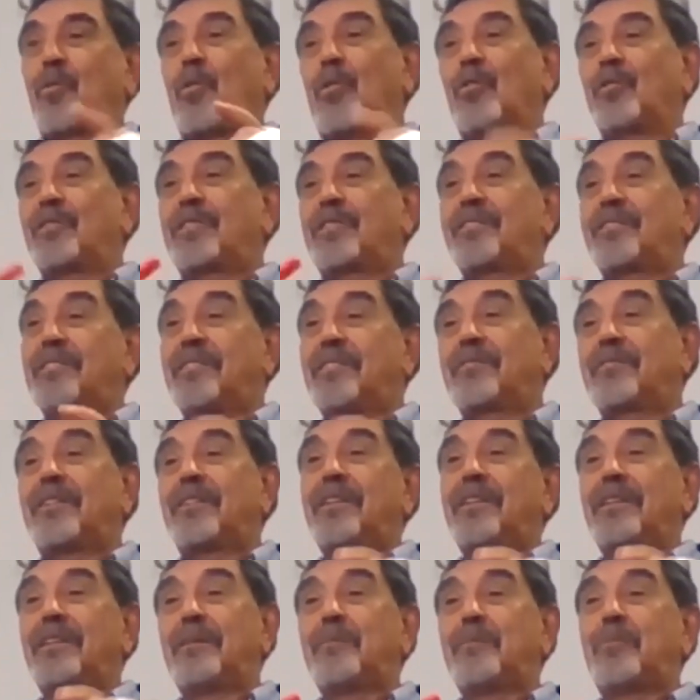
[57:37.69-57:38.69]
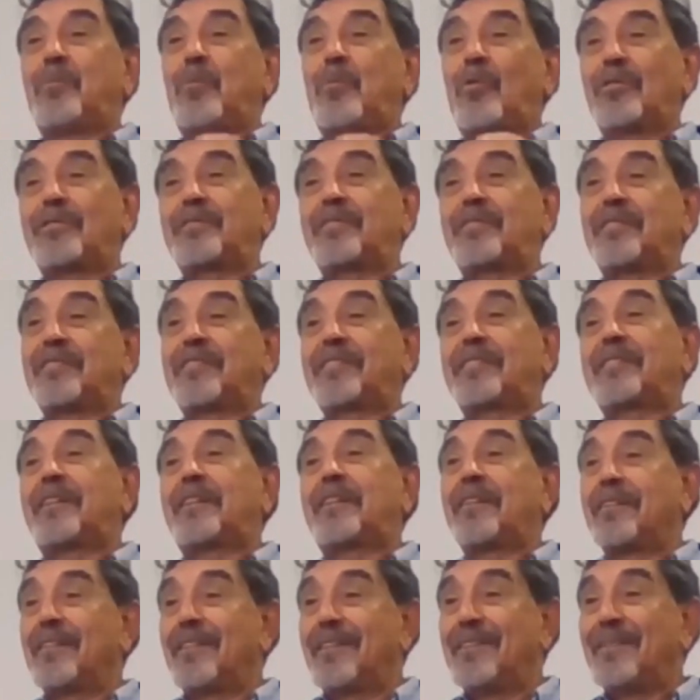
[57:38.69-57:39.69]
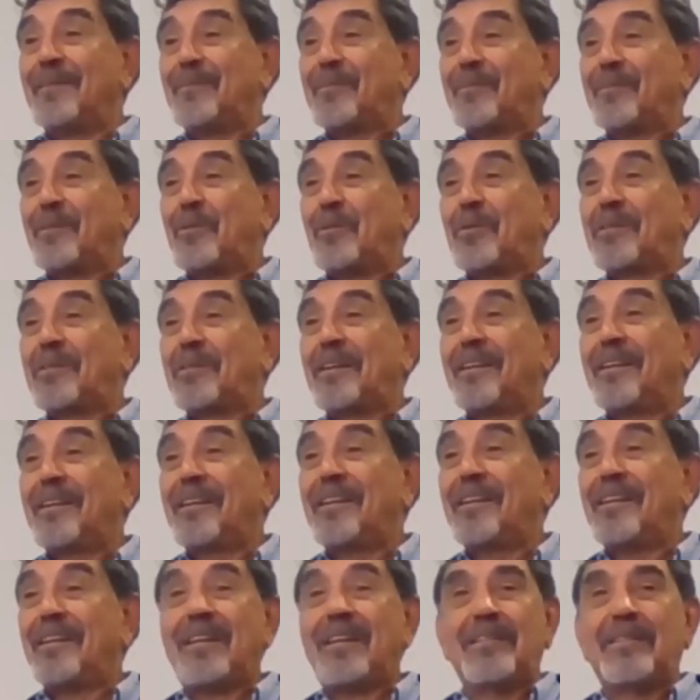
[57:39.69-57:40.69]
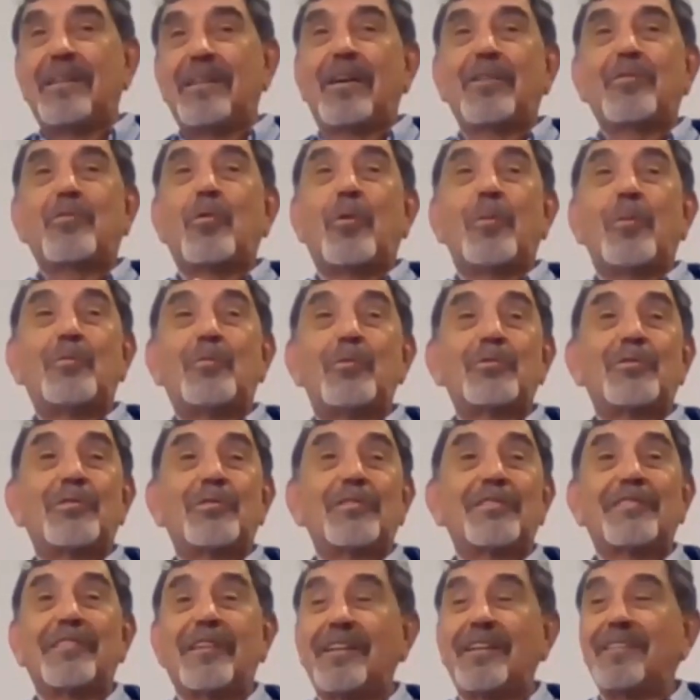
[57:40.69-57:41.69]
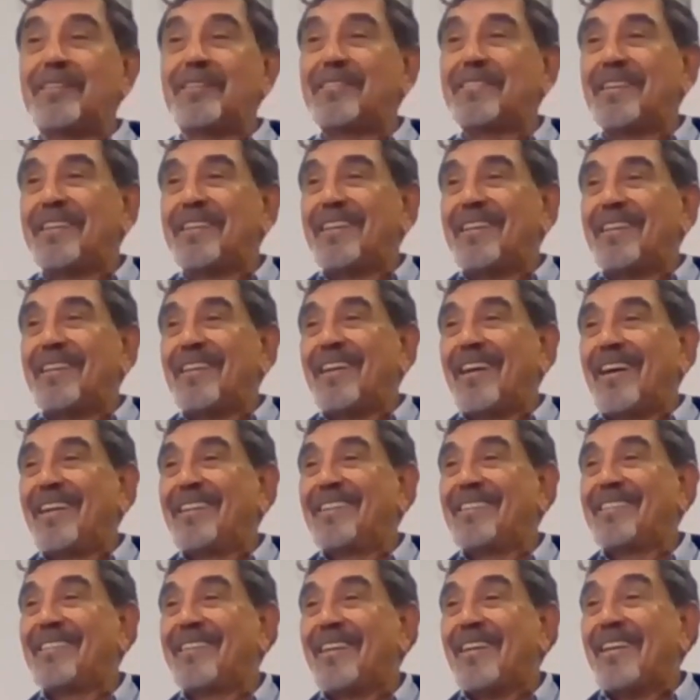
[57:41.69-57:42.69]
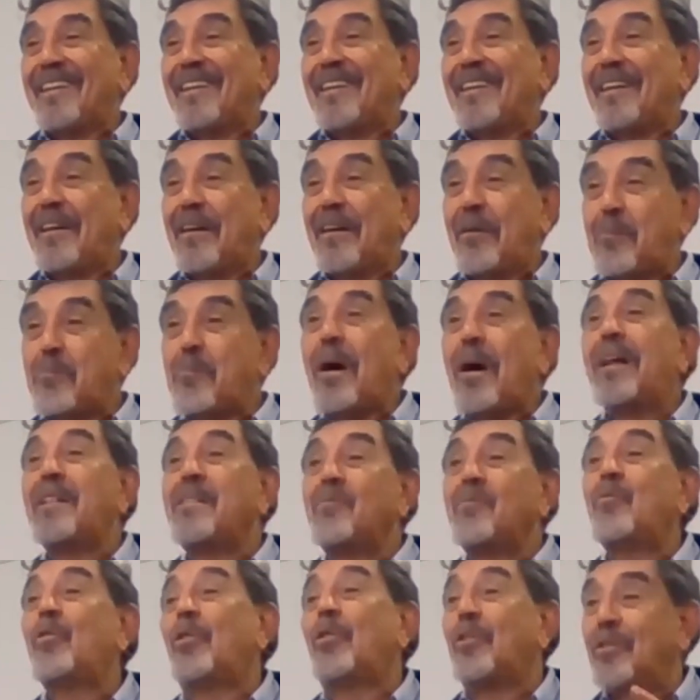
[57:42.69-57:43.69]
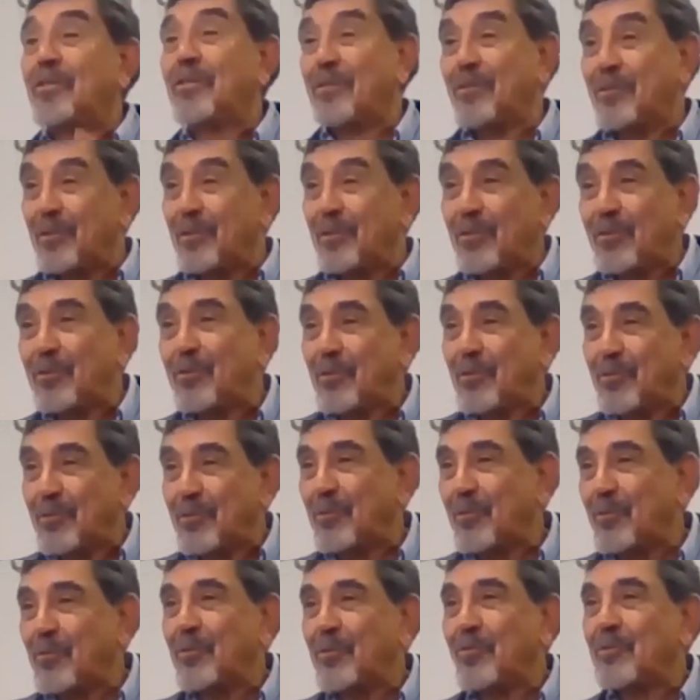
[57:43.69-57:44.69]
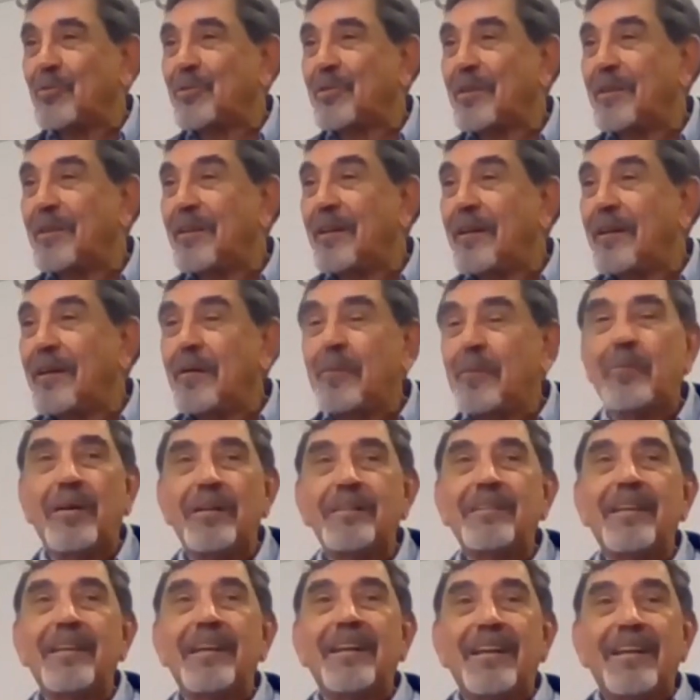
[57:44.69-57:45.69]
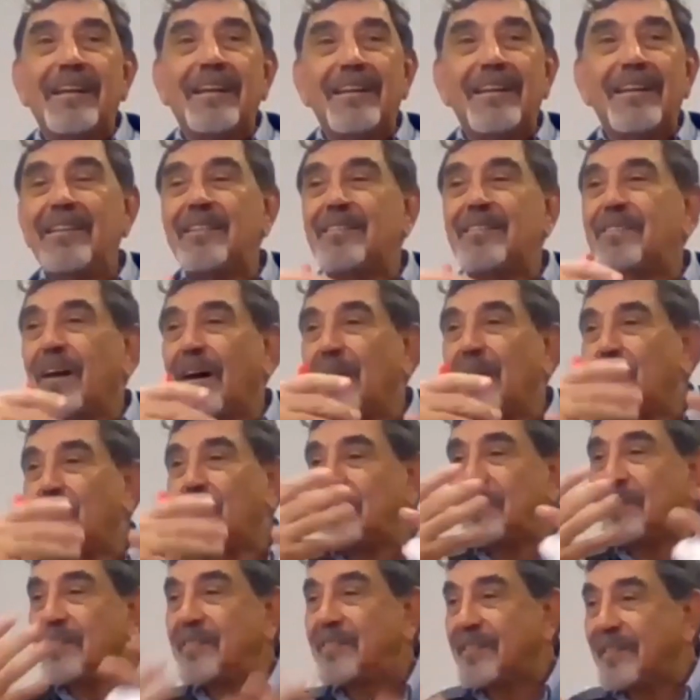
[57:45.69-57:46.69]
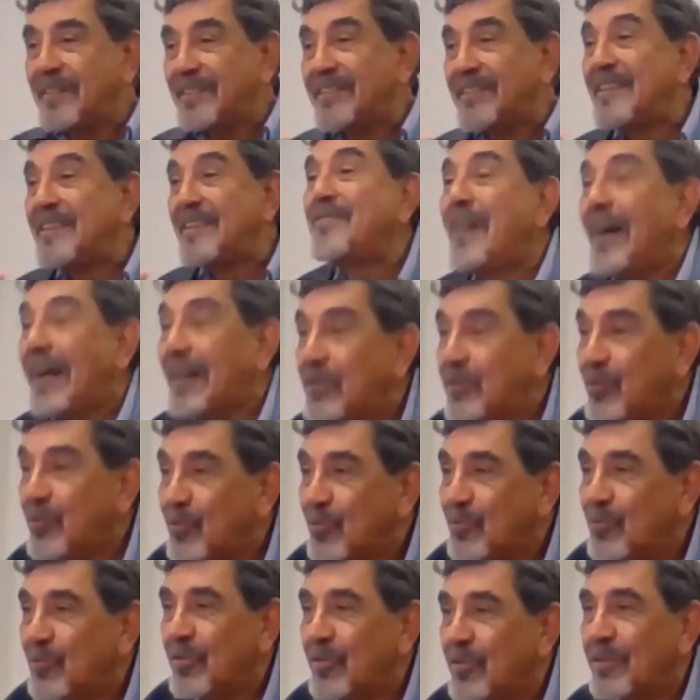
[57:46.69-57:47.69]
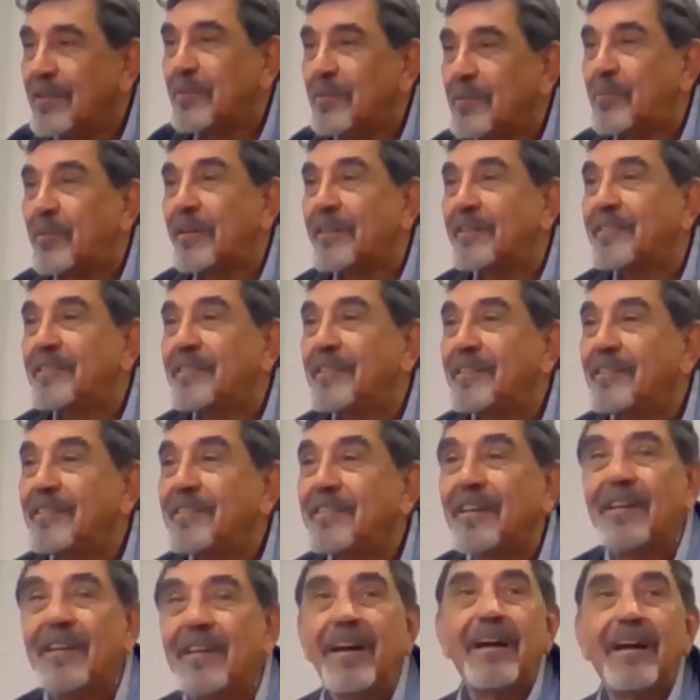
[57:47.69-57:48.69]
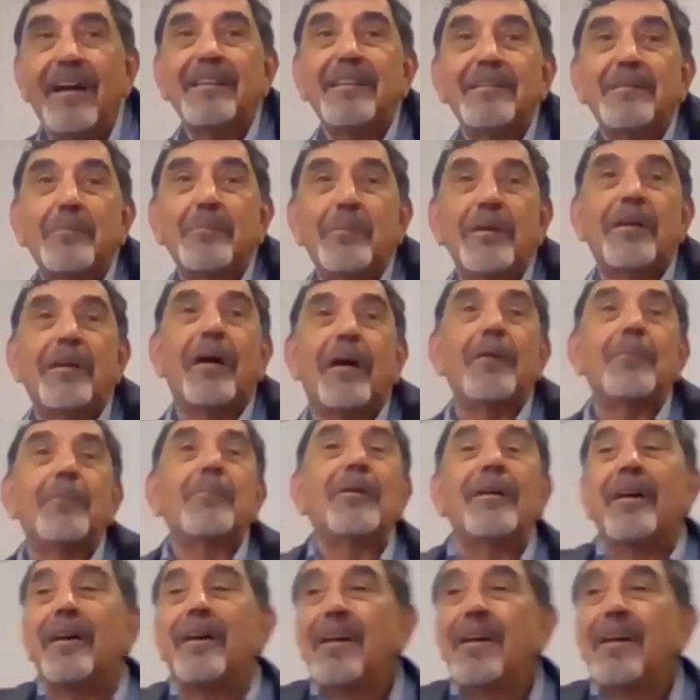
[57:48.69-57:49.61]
considered very important skill. Okay, like computer science, and men were used. But in time, this devalued in prestige, and it became